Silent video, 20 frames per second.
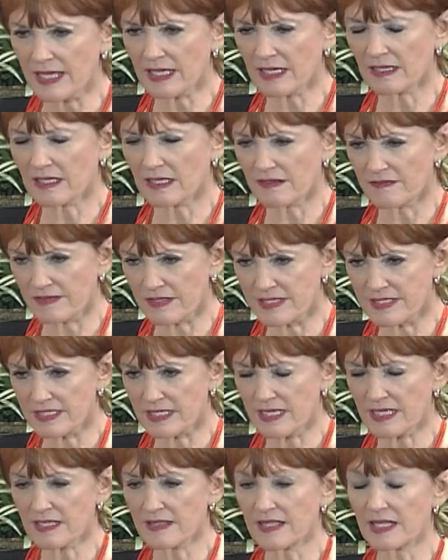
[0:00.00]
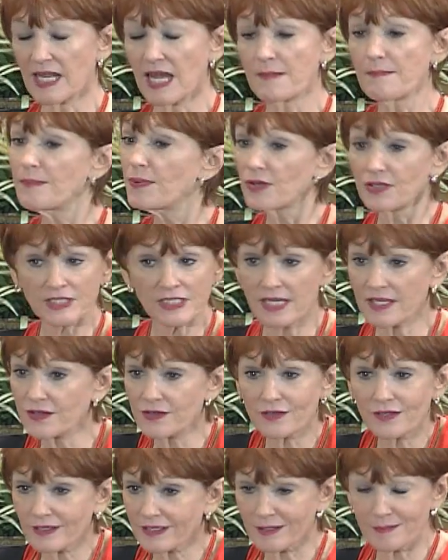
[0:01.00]
convincing that I booked under a
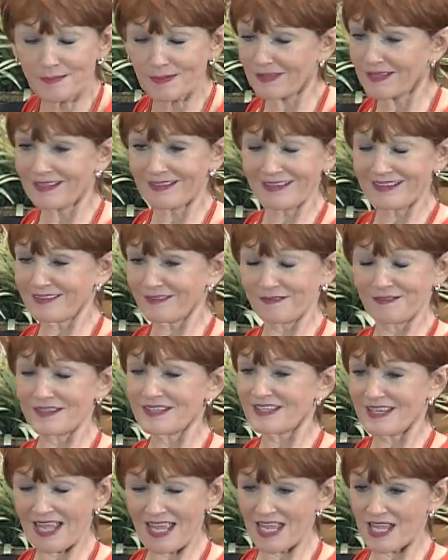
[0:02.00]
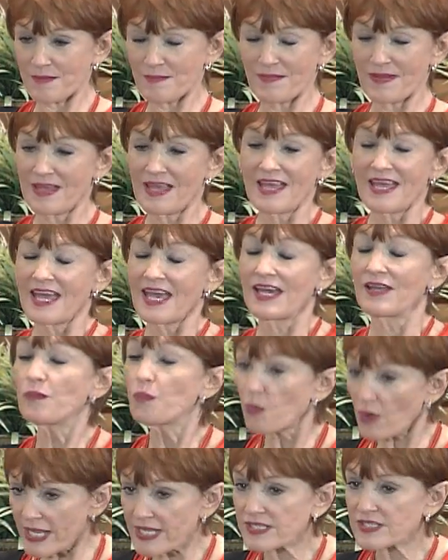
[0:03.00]
completely different name mm-hmm. and
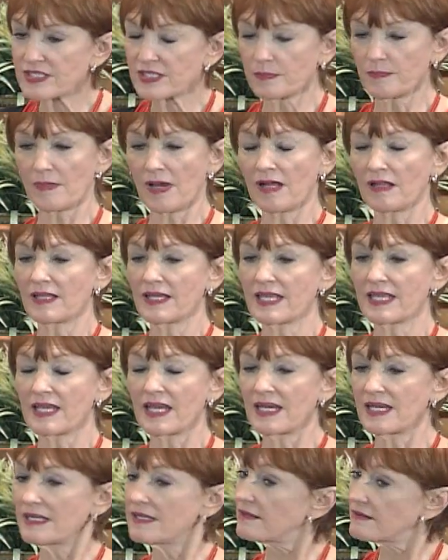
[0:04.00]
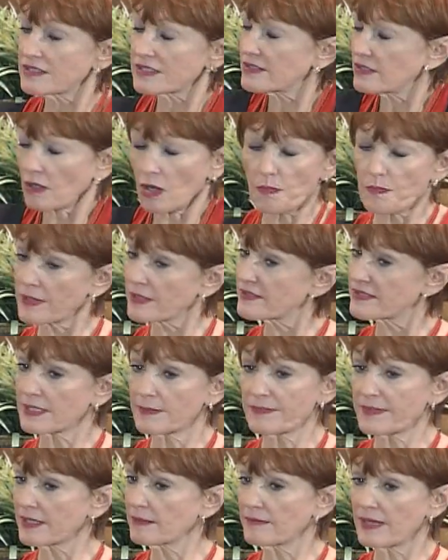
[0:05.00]
went to Molly, uh, just hoping
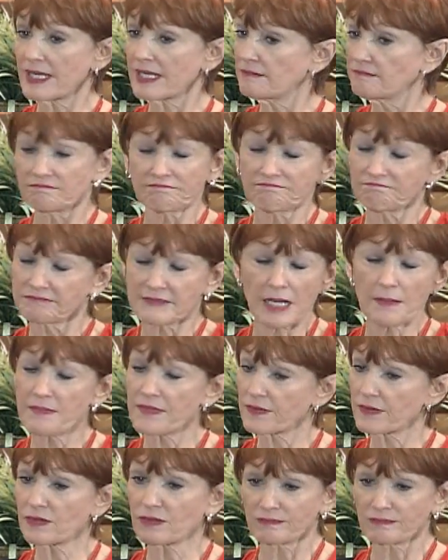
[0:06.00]
something might come through.